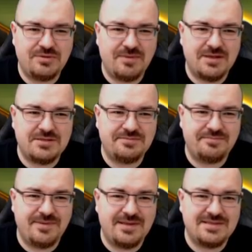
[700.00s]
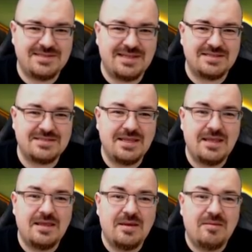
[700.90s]
much makes sense.
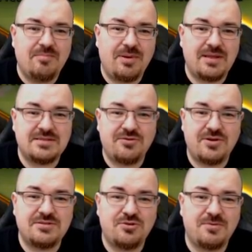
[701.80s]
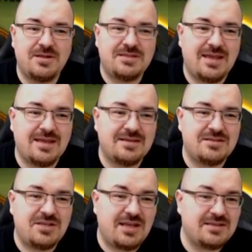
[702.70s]
Plus grants normal attack
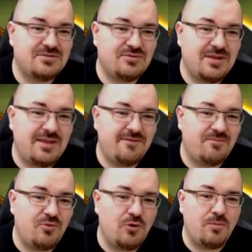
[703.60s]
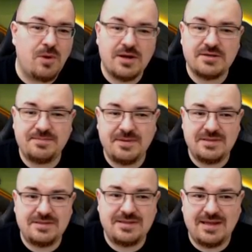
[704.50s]
chance to give more march speed
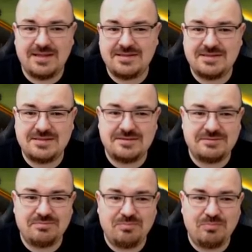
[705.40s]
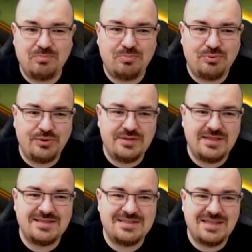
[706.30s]
that's pretty
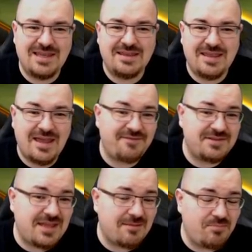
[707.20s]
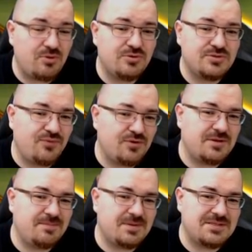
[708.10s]
insane. Cav attack bonus
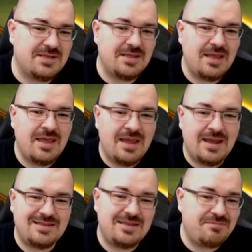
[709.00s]
40%. I think it